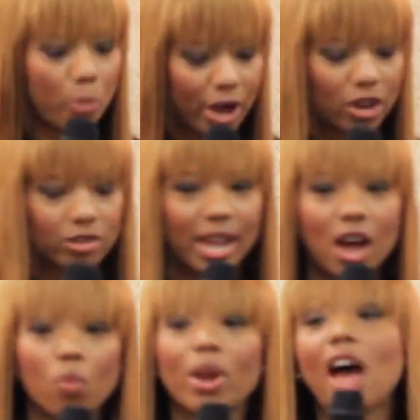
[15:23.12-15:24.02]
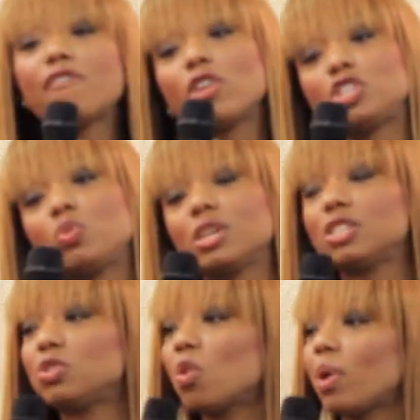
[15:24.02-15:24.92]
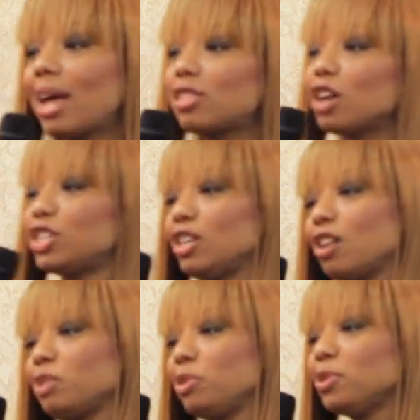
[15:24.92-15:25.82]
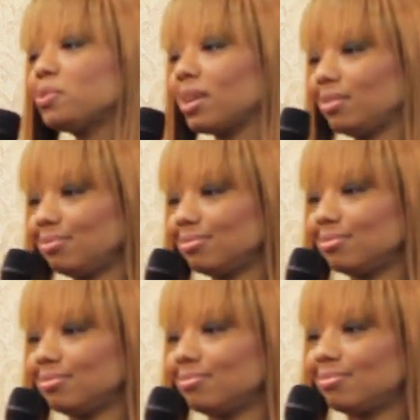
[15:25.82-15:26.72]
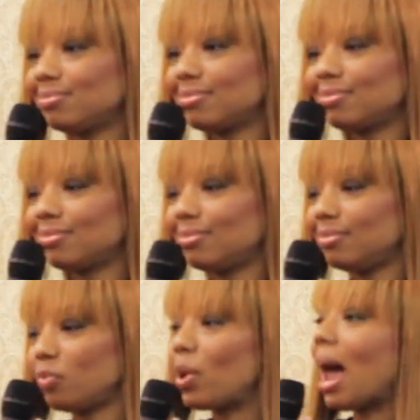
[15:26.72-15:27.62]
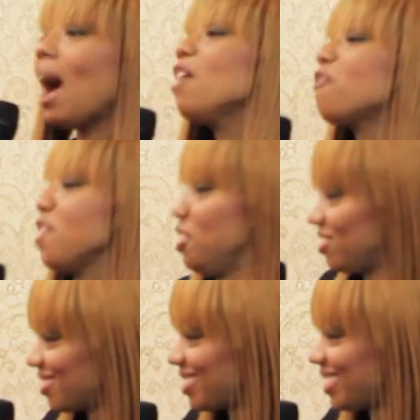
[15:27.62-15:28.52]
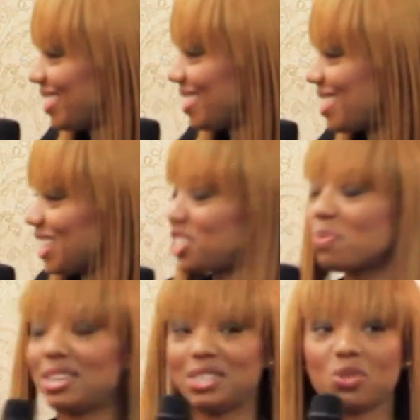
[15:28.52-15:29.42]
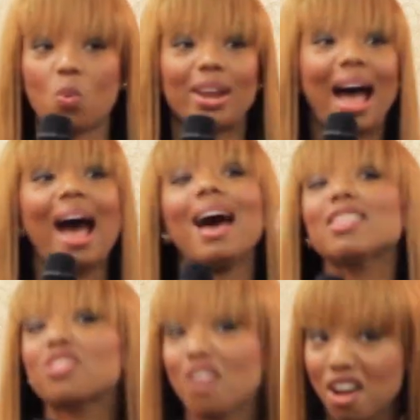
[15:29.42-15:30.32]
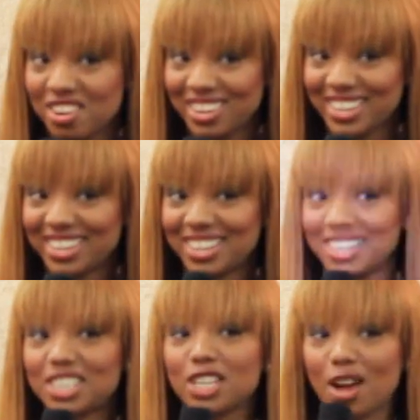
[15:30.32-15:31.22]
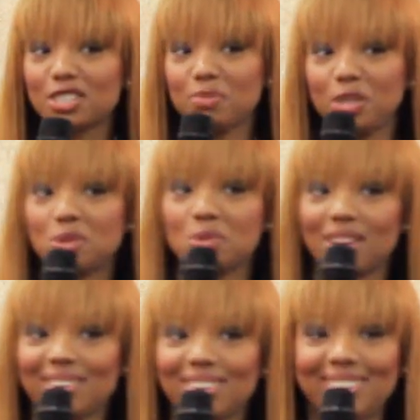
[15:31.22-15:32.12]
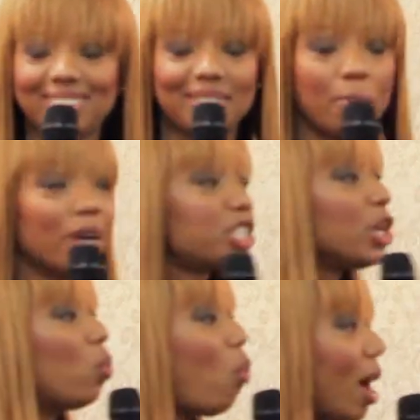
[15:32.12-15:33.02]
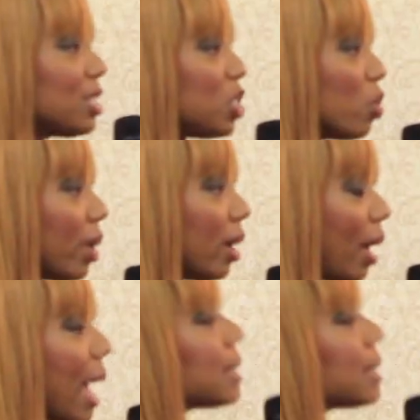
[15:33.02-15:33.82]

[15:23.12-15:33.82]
or break her down when I felt she wasn't doing what I thought she ought to be doing. When I felt that she wasn't doing what I thought she ought to be doing. But she was doing